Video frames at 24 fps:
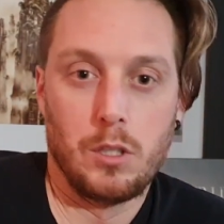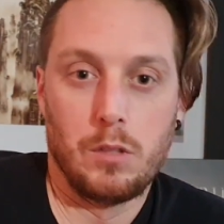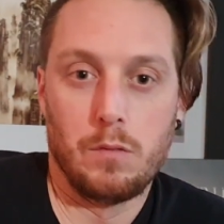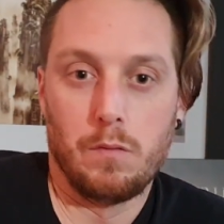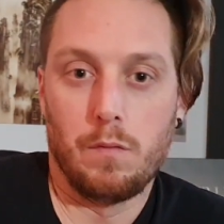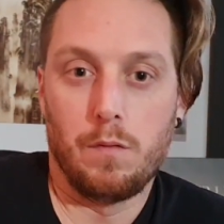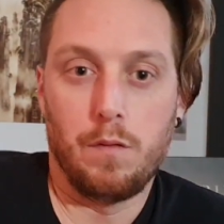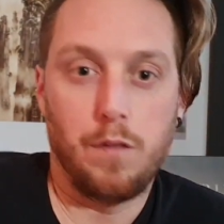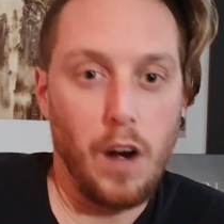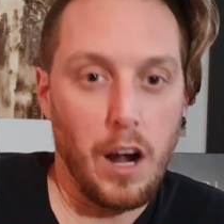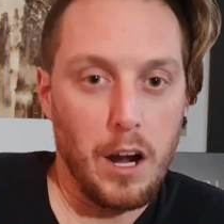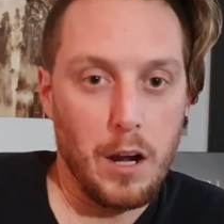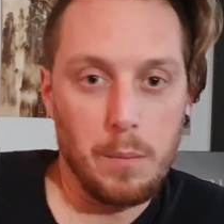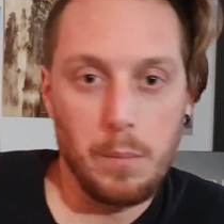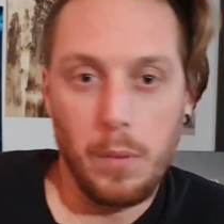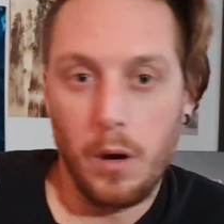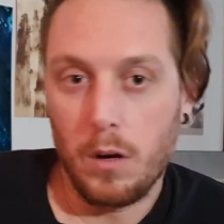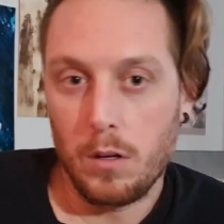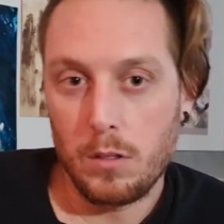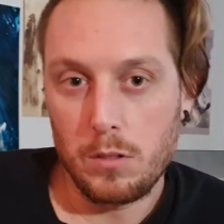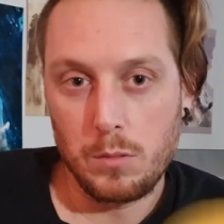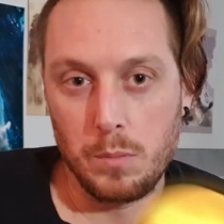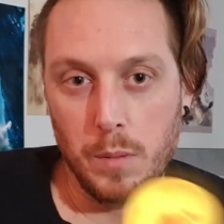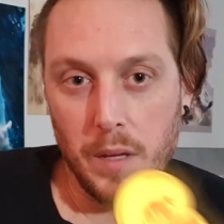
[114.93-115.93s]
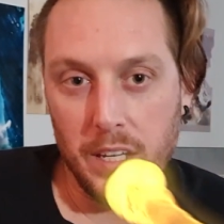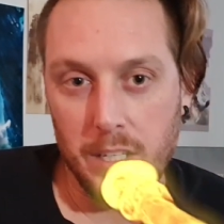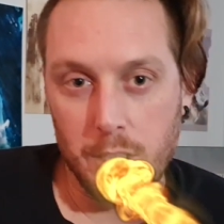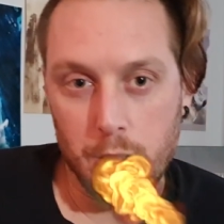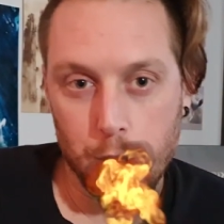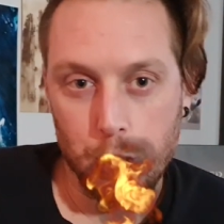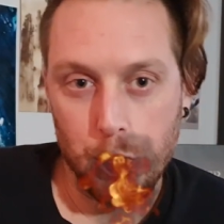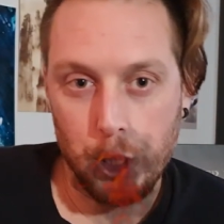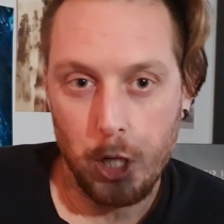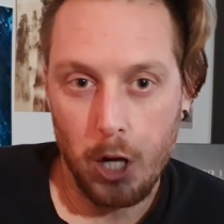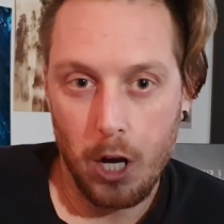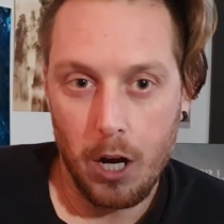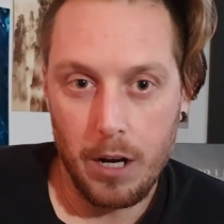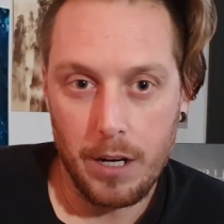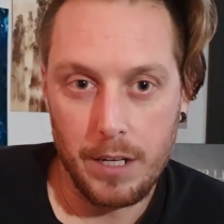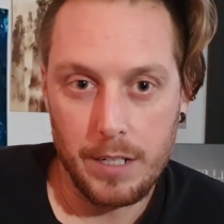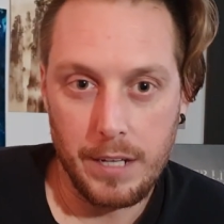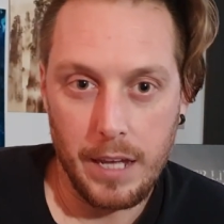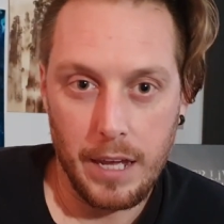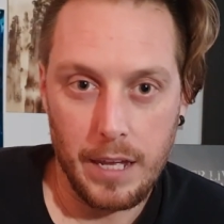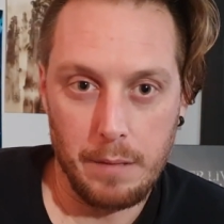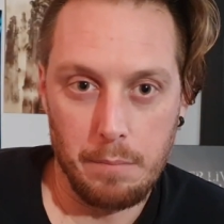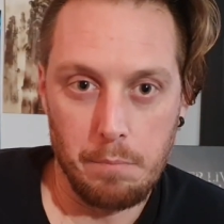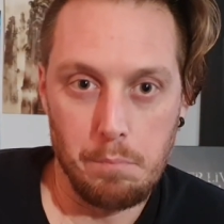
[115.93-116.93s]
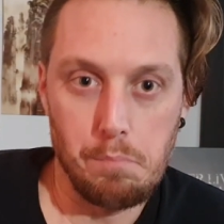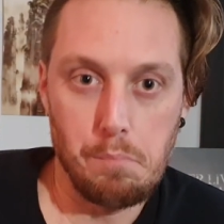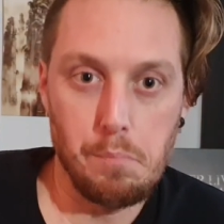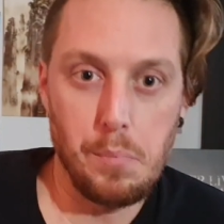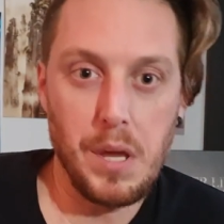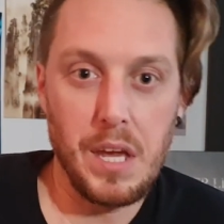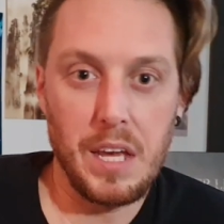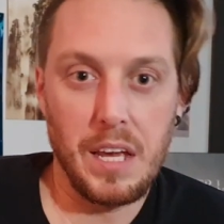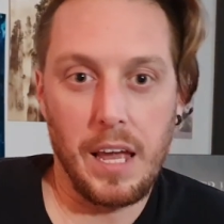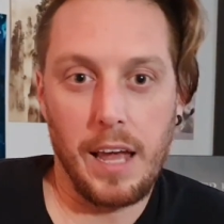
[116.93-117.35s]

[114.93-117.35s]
fireballs being shot and big